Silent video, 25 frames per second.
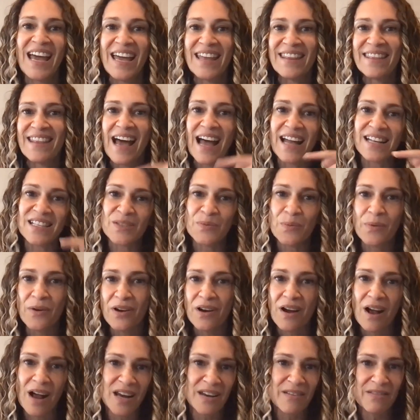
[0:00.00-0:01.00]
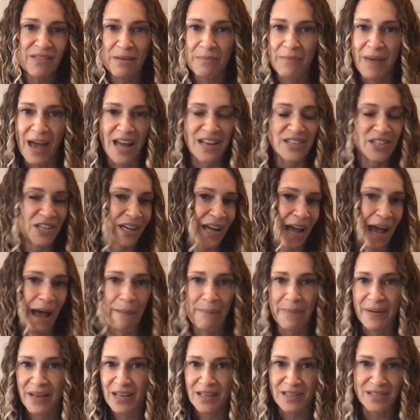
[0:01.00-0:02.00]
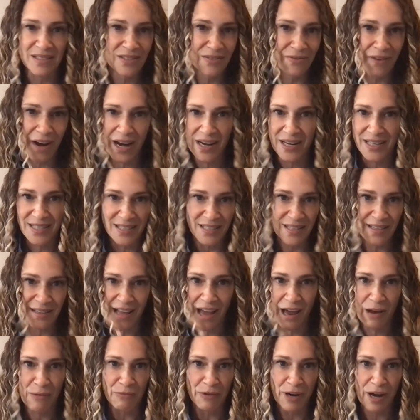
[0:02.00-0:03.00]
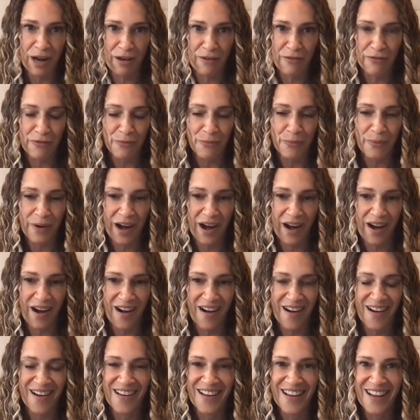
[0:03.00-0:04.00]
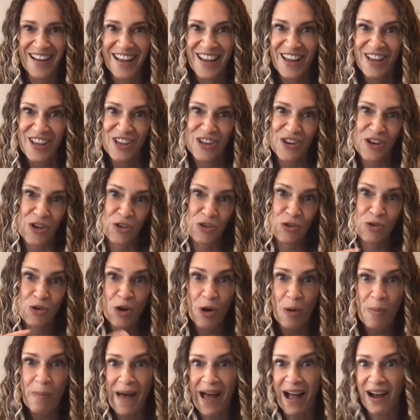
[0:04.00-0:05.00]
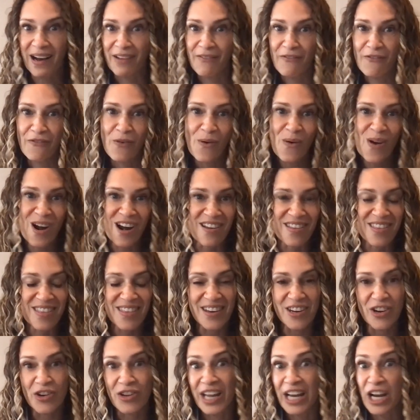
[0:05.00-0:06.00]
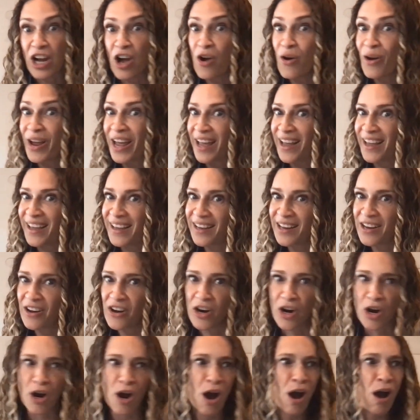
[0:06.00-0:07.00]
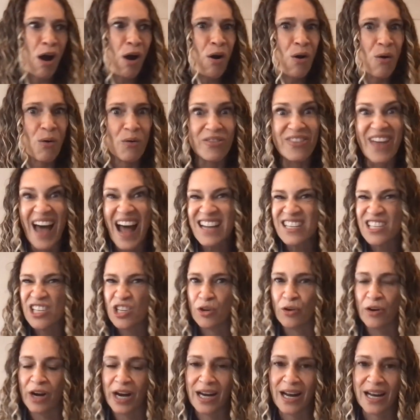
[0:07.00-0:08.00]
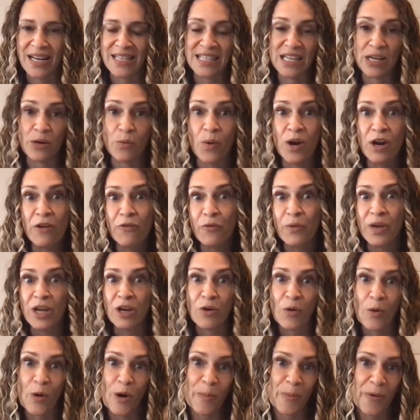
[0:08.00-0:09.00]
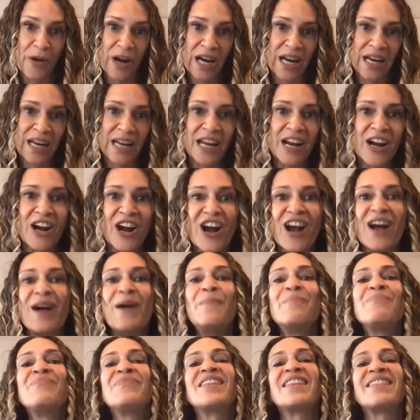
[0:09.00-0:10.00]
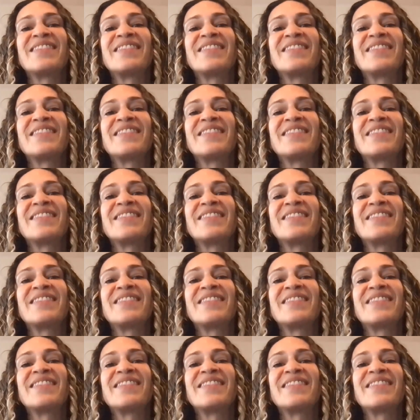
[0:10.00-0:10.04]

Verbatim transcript: And that's where kind of the magic happens, right? It's in that riff where, you know, you go back and forth and you're like, okay, here, oh, that's a great idea. What if we incorporate it here?